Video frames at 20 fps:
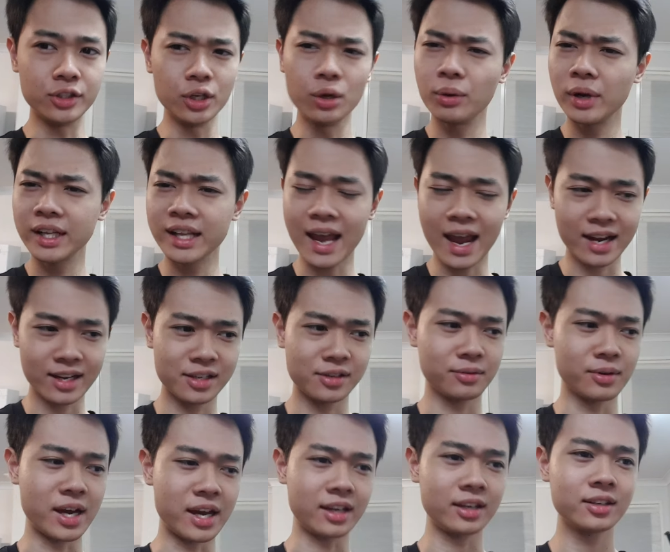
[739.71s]
do it
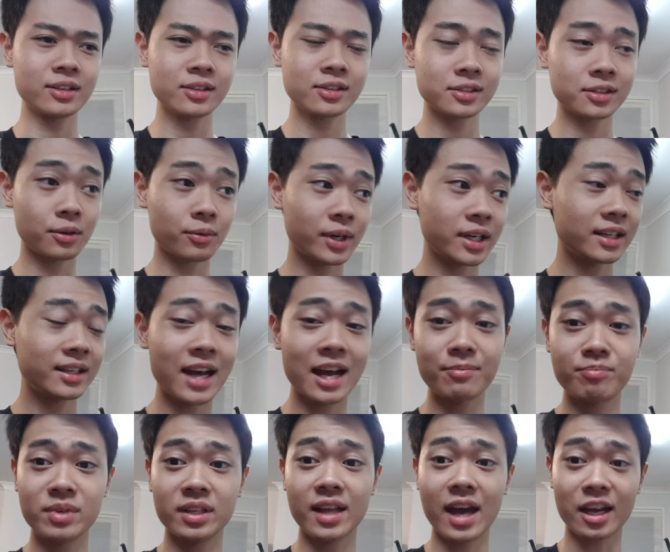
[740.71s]
anyway. So whether
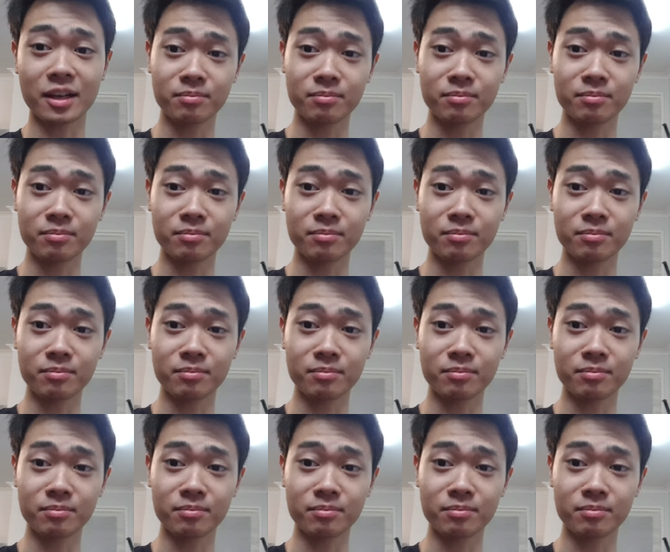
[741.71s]
that be like